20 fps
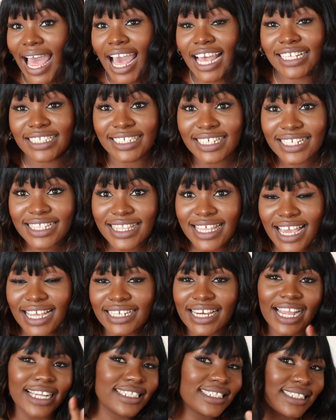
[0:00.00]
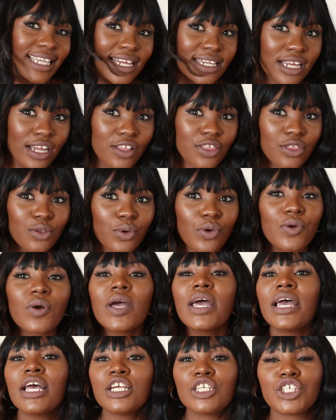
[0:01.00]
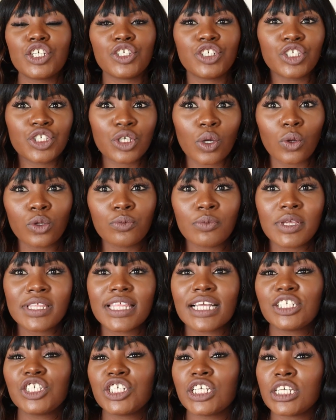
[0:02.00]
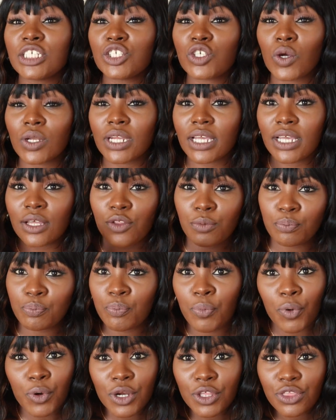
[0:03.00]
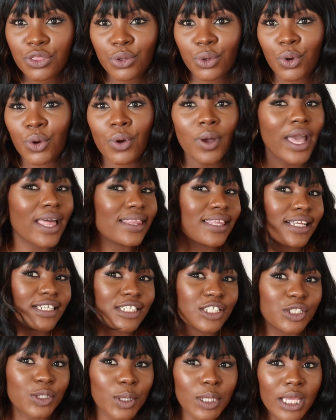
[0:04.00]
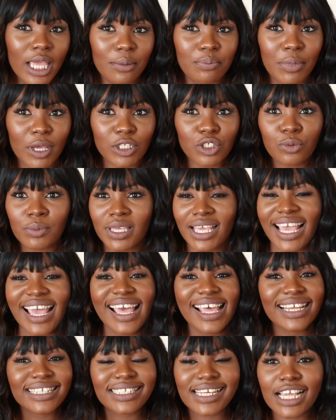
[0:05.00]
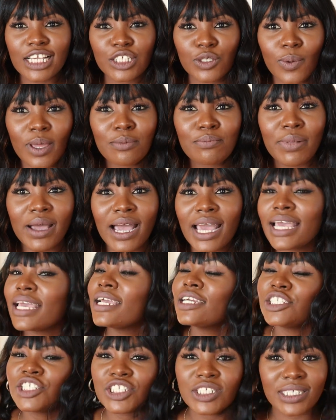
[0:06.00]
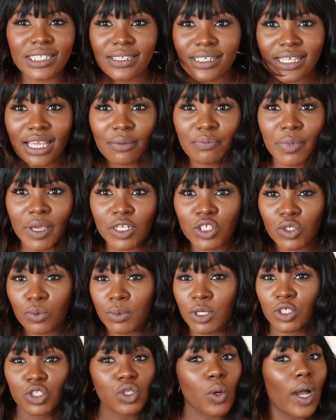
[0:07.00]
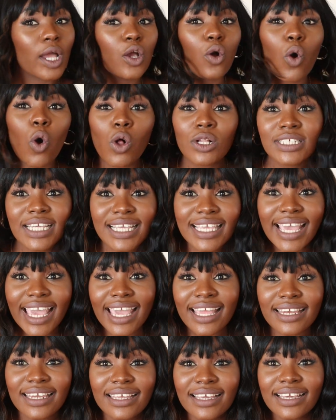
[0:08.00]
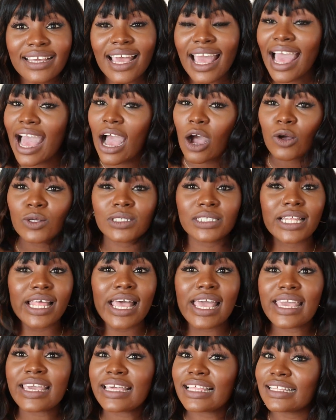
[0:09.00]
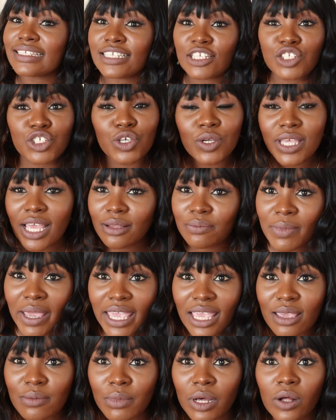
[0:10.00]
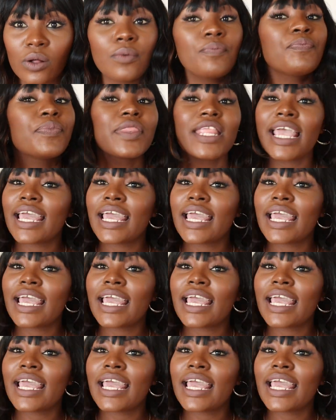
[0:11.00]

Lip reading: I did that. I sent her through. She told me that she's gonna put it through and then she's gonna get back to me. Days went by, she didn't get back to me. So I called again. I was like, did you get my email?